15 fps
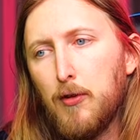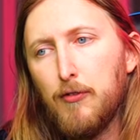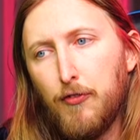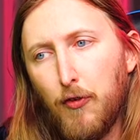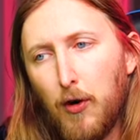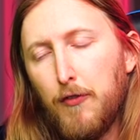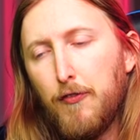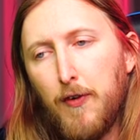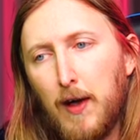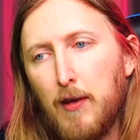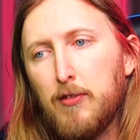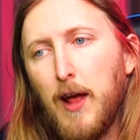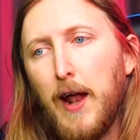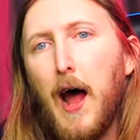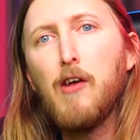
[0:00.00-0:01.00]
for the
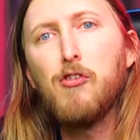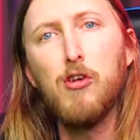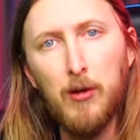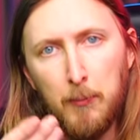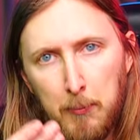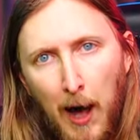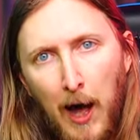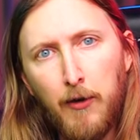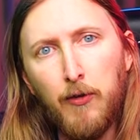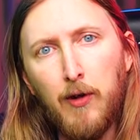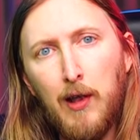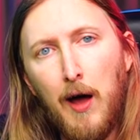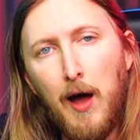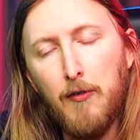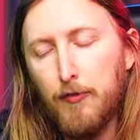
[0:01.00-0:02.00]
things that actually matter
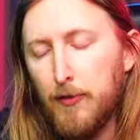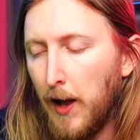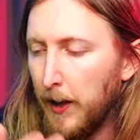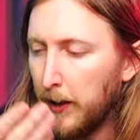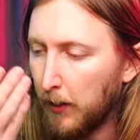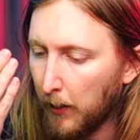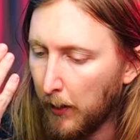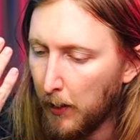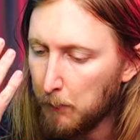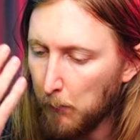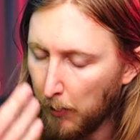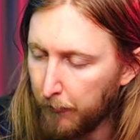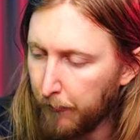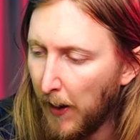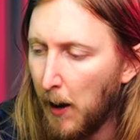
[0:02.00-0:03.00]
in life, like
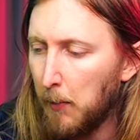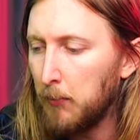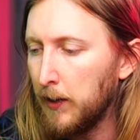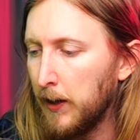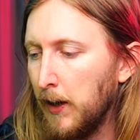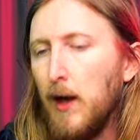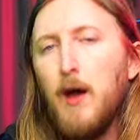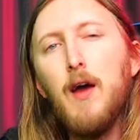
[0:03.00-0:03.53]
my family,